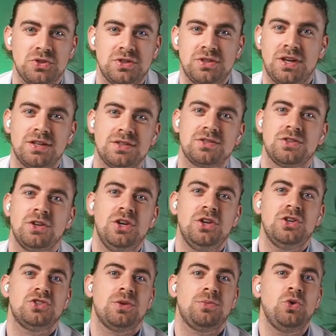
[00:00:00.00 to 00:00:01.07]
tests,
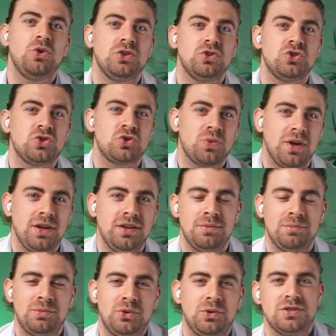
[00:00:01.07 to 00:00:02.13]
someone who can train
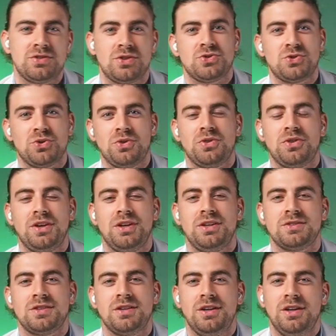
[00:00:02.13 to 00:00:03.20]
employees on certain
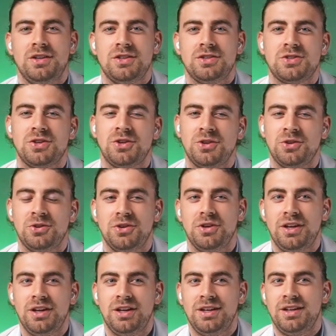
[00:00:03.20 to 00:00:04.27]
things. So
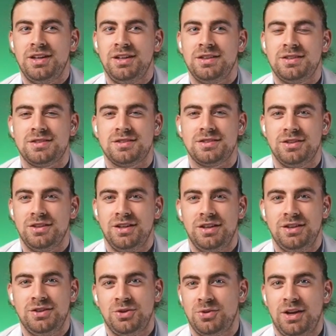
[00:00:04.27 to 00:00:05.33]

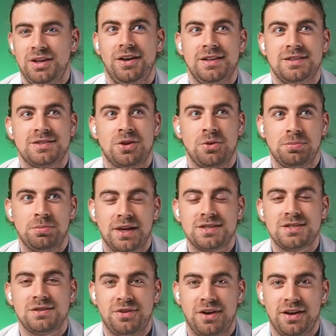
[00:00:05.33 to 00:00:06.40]
you're right, it's
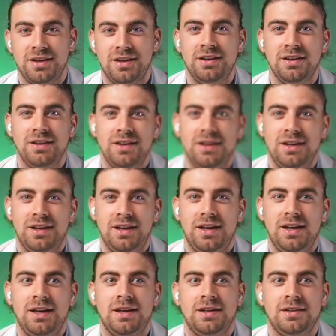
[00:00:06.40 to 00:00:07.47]
complexifying.
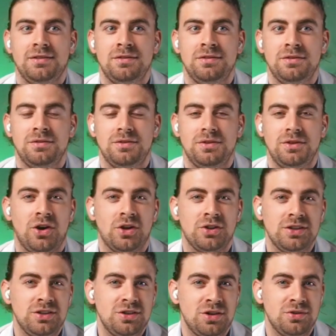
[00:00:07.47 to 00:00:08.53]
And
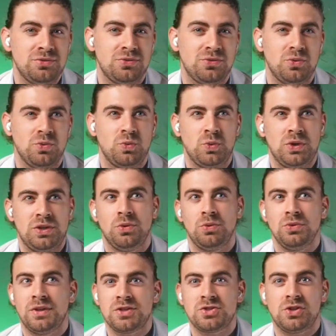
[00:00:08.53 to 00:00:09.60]
oddly enough, we
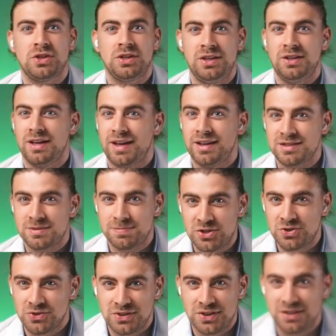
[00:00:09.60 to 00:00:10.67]
don't necessarily need a
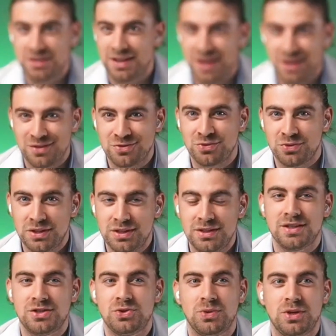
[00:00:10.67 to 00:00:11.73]
specialty in every
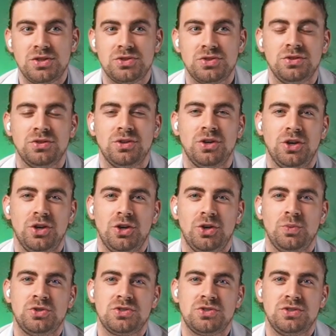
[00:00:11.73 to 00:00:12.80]
situation.
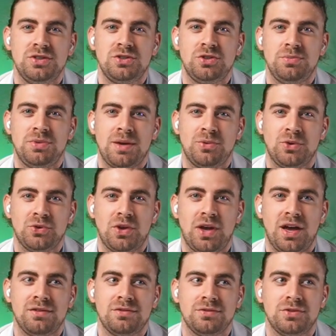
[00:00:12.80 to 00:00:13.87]
We just need to be able to
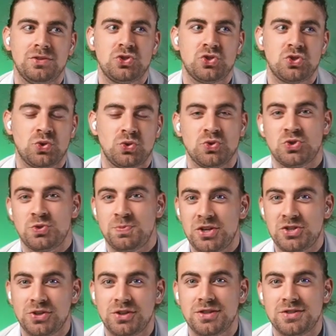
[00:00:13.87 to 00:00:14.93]
have certain
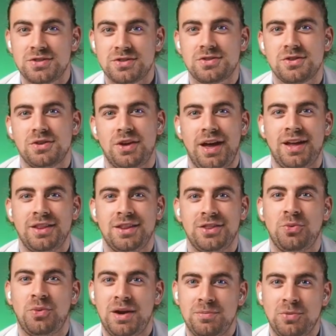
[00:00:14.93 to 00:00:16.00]
specialists at the
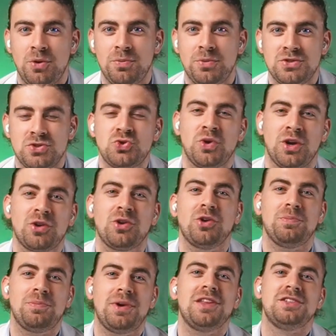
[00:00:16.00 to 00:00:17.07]
right moments
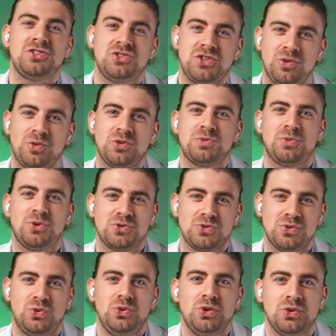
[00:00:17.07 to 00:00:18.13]
triggered by this generalist
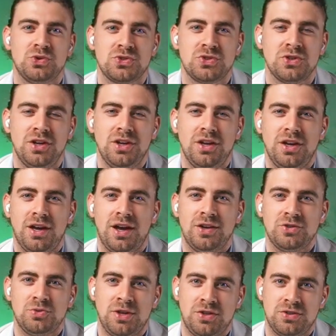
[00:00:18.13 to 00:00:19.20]
person who knows how
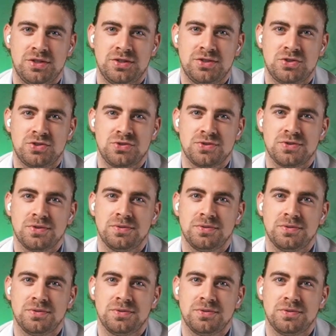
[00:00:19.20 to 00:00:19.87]
to make the decisions.